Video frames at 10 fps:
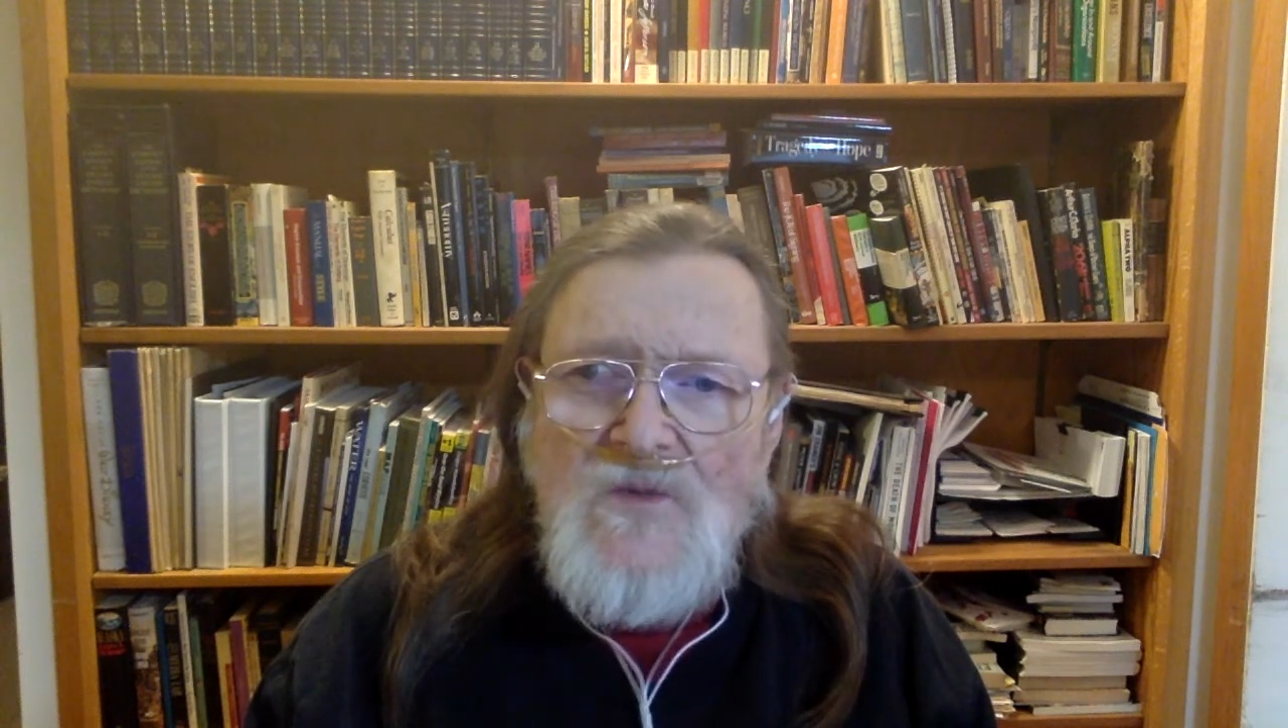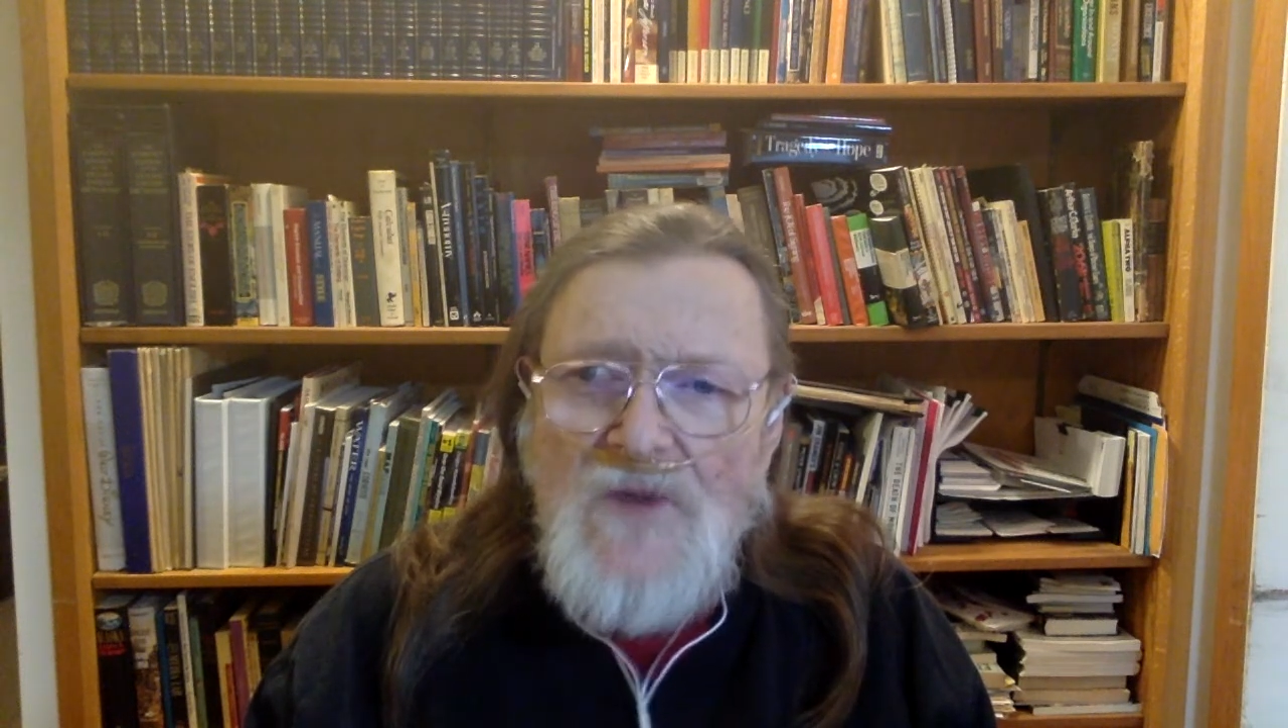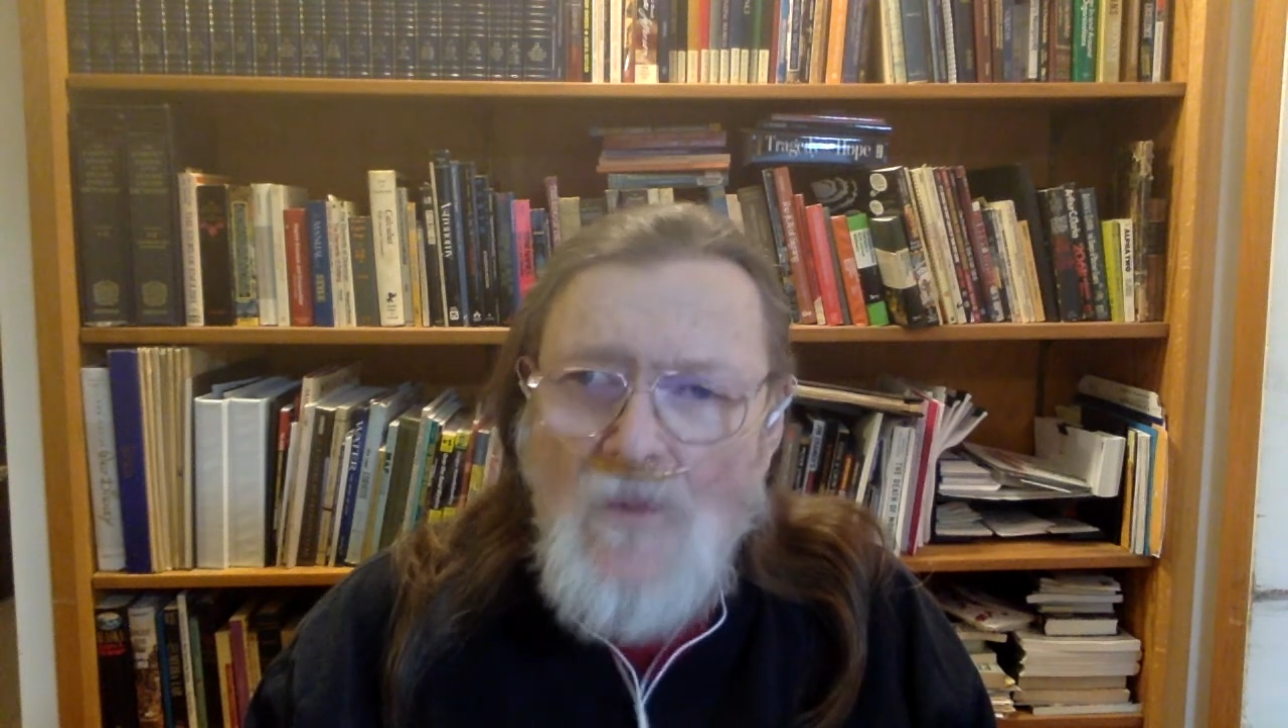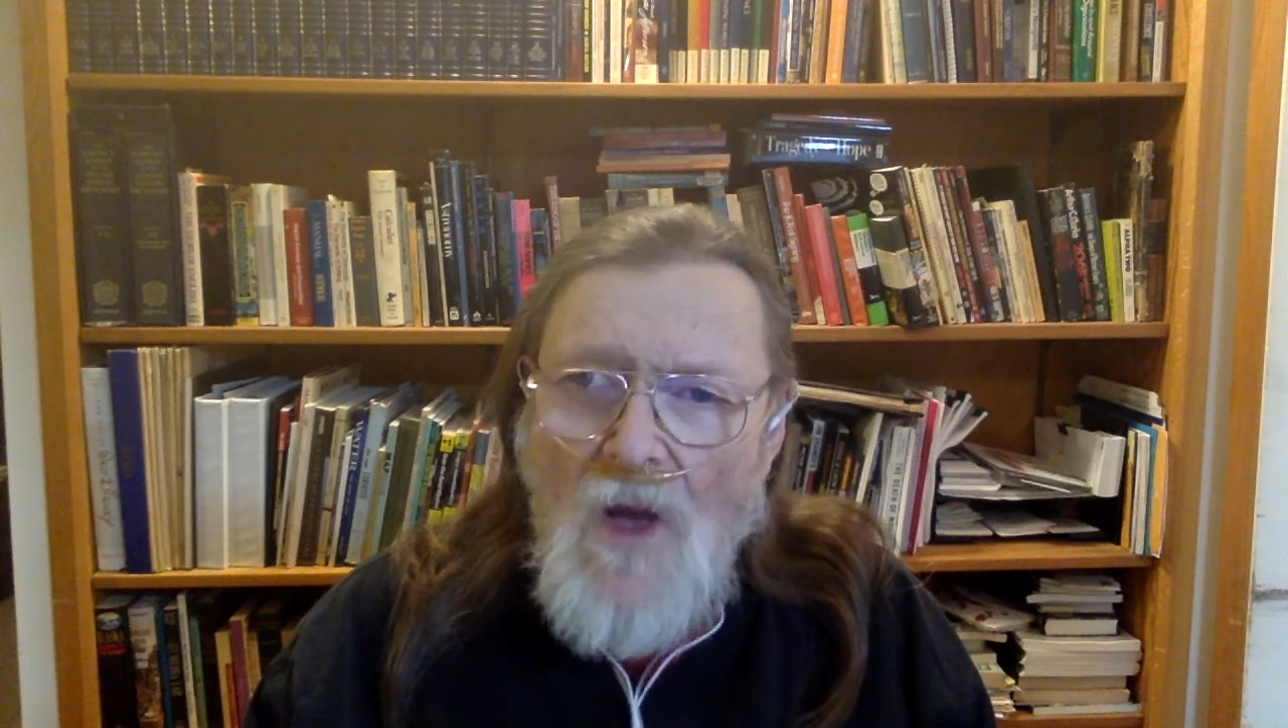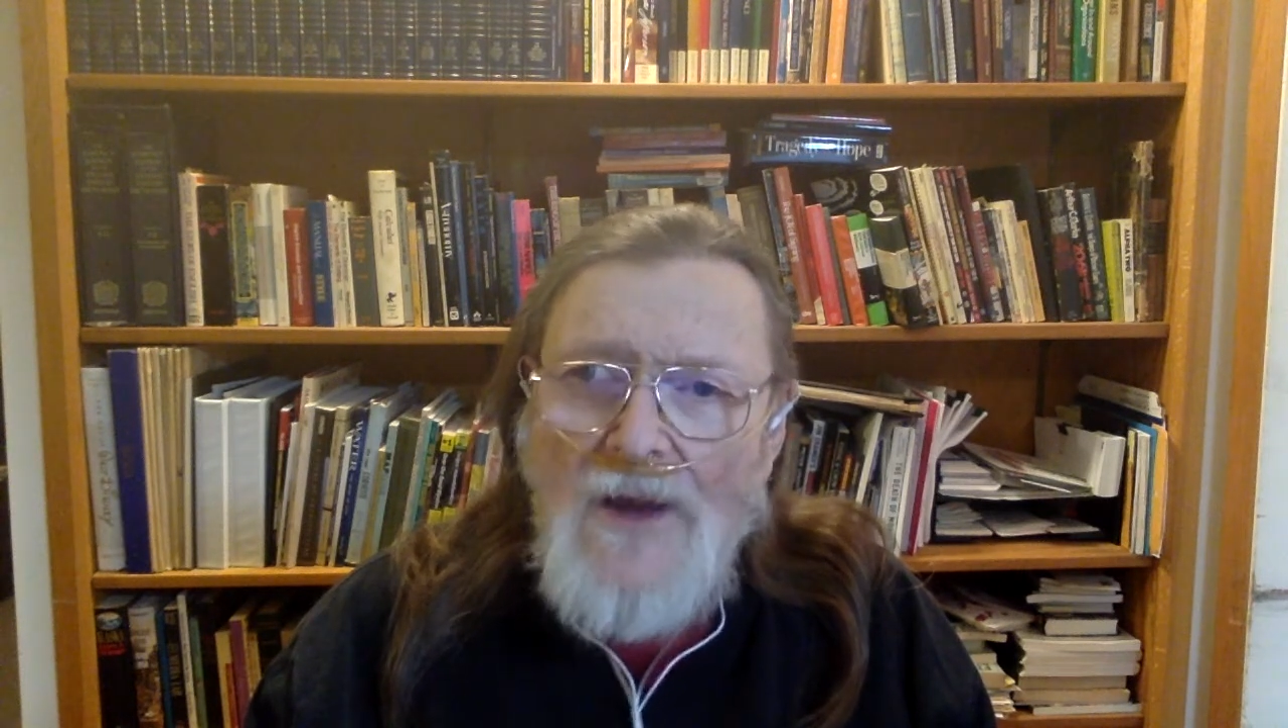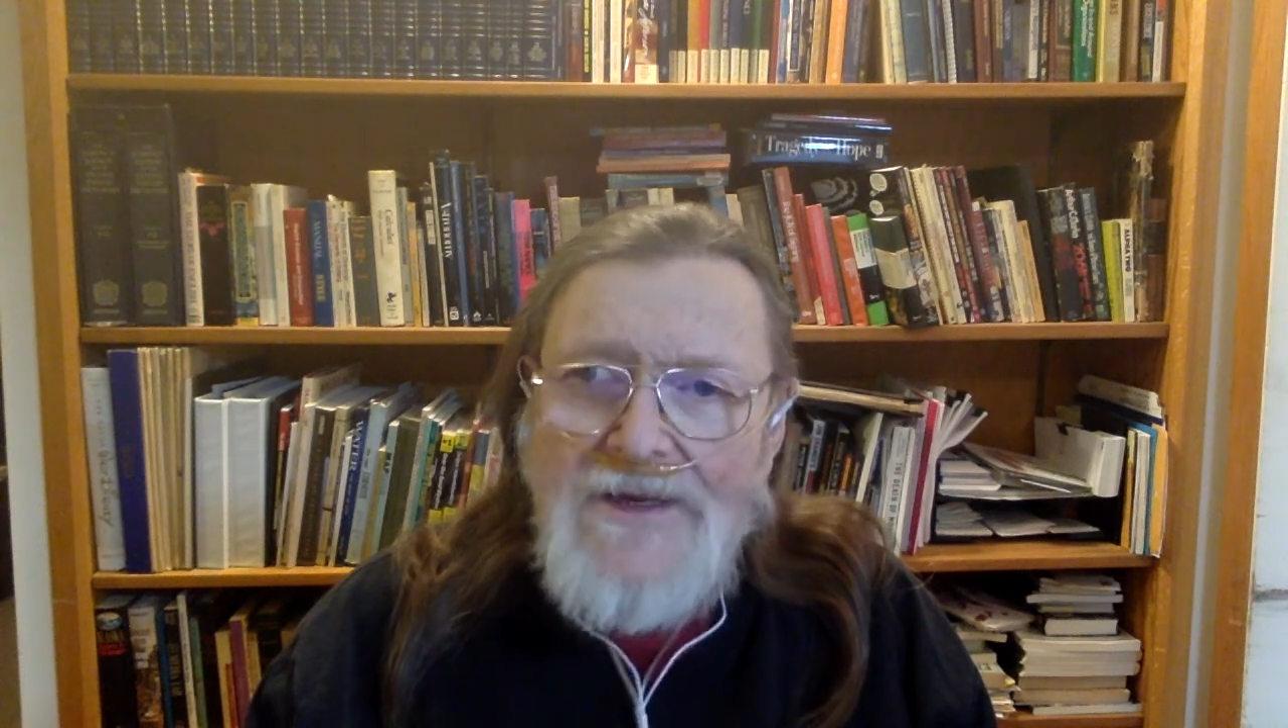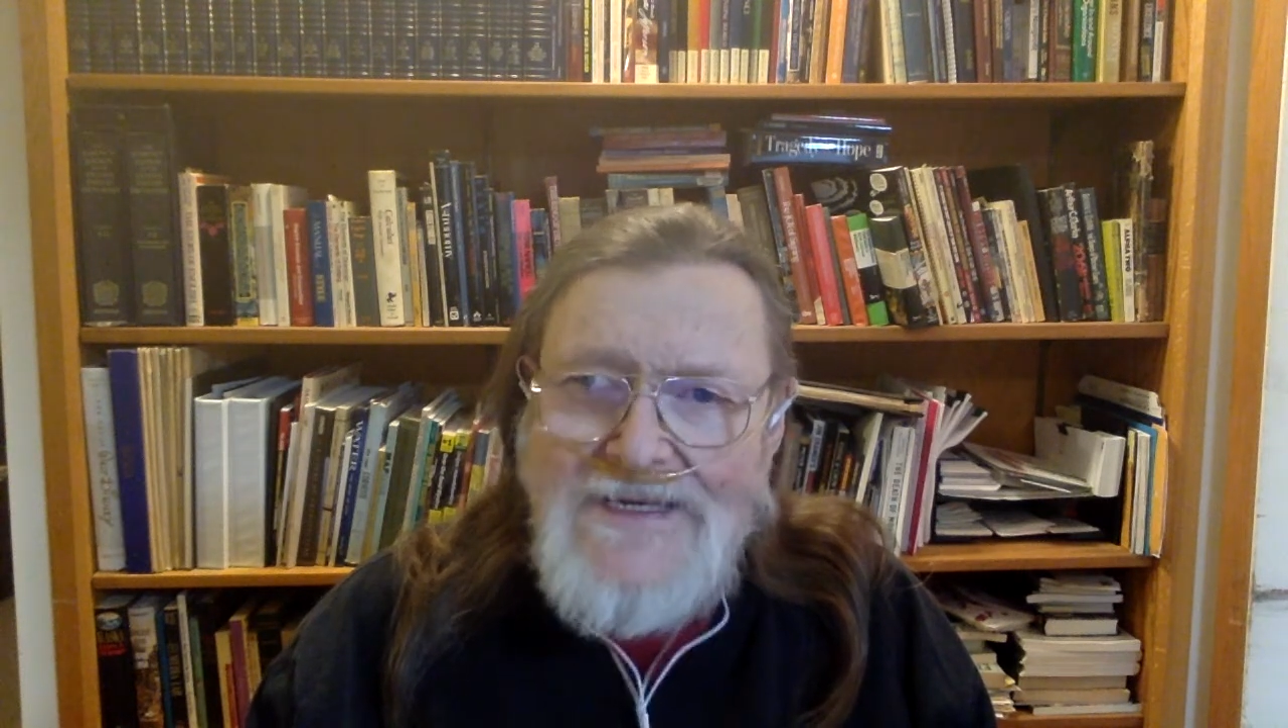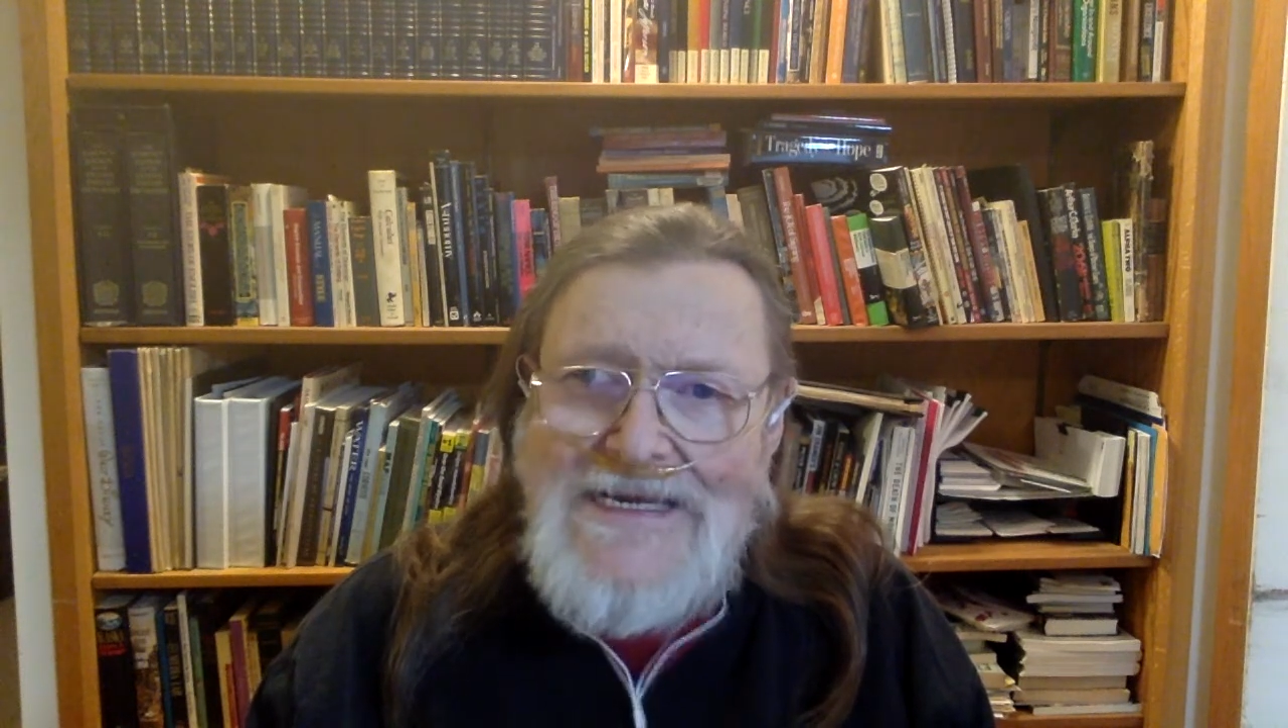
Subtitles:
we want